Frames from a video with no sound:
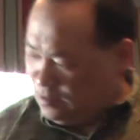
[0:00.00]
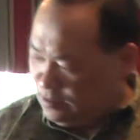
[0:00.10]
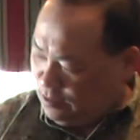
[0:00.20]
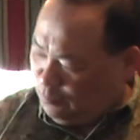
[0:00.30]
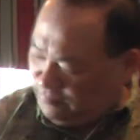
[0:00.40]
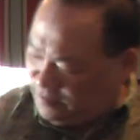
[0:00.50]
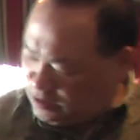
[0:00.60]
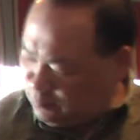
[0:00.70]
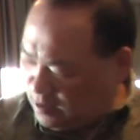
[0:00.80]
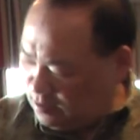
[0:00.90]
So with
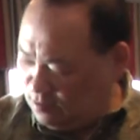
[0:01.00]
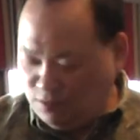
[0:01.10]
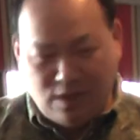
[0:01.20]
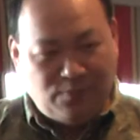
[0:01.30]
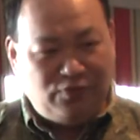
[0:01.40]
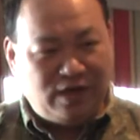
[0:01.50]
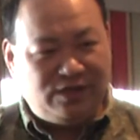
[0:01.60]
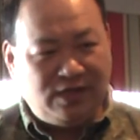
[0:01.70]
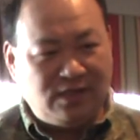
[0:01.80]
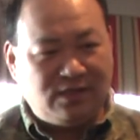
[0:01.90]
this one, you can
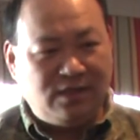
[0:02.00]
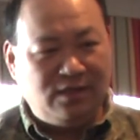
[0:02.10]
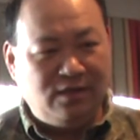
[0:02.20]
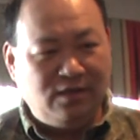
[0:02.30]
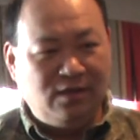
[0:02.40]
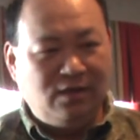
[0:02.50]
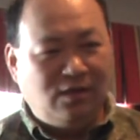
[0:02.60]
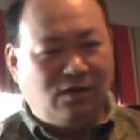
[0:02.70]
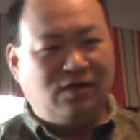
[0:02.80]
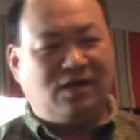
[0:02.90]
pre-adjust
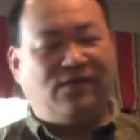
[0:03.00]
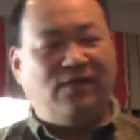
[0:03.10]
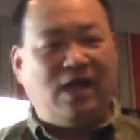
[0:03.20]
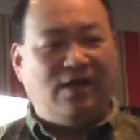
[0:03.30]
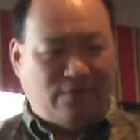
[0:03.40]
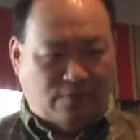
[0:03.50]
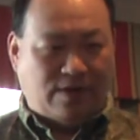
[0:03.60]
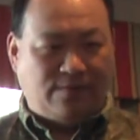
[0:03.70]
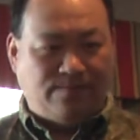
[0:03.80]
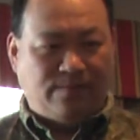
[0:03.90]
or you can cover
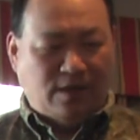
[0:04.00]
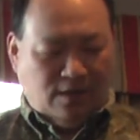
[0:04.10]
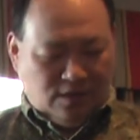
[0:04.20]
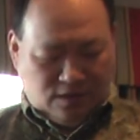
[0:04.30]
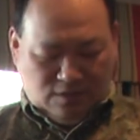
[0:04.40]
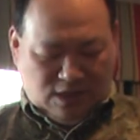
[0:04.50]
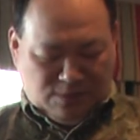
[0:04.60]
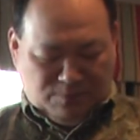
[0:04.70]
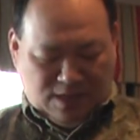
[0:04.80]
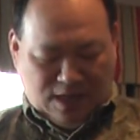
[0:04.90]
everyone. So
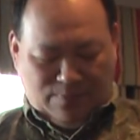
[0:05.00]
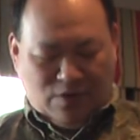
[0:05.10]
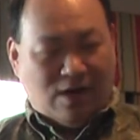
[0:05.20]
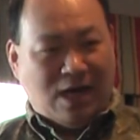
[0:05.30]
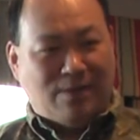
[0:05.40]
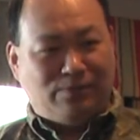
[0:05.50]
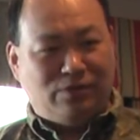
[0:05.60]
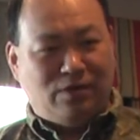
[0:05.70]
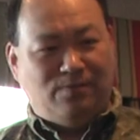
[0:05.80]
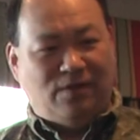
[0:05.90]
this becomes your
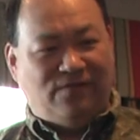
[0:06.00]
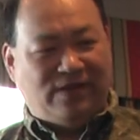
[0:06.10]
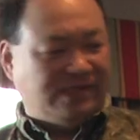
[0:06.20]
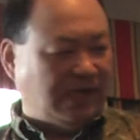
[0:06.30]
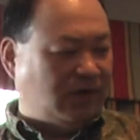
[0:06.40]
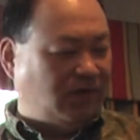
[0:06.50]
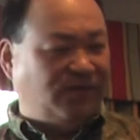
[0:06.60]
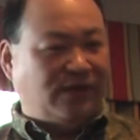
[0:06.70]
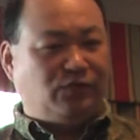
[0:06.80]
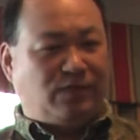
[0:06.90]
absolute perfect single
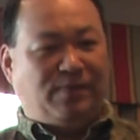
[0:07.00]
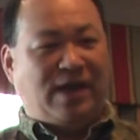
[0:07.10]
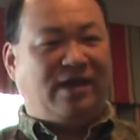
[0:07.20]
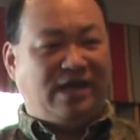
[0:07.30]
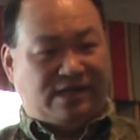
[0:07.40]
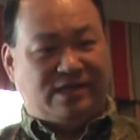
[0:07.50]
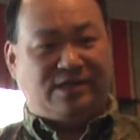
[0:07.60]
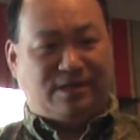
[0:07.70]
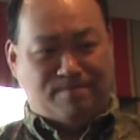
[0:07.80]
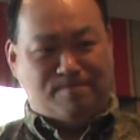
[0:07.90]
flush repair kit
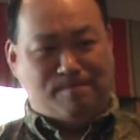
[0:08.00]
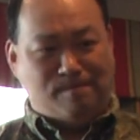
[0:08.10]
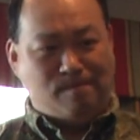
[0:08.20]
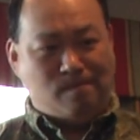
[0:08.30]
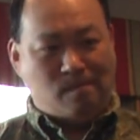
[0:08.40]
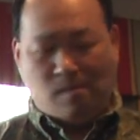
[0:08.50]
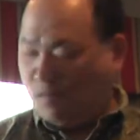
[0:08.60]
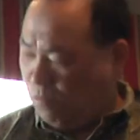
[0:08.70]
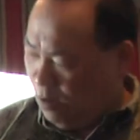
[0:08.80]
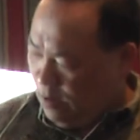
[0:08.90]
system.
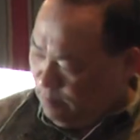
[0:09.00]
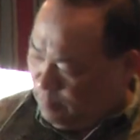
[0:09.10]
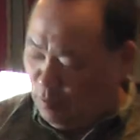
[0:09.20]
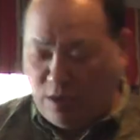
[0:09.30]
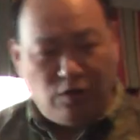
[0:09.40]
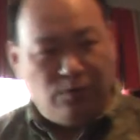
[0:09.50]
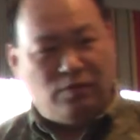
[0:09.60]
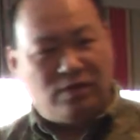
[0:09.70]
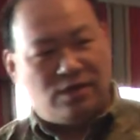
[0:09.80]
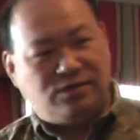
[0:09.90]
But when you do
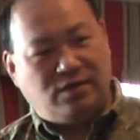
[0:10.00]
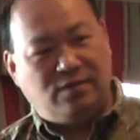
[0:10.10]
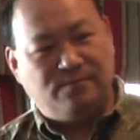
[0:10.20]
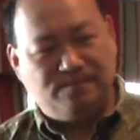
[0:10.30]
production,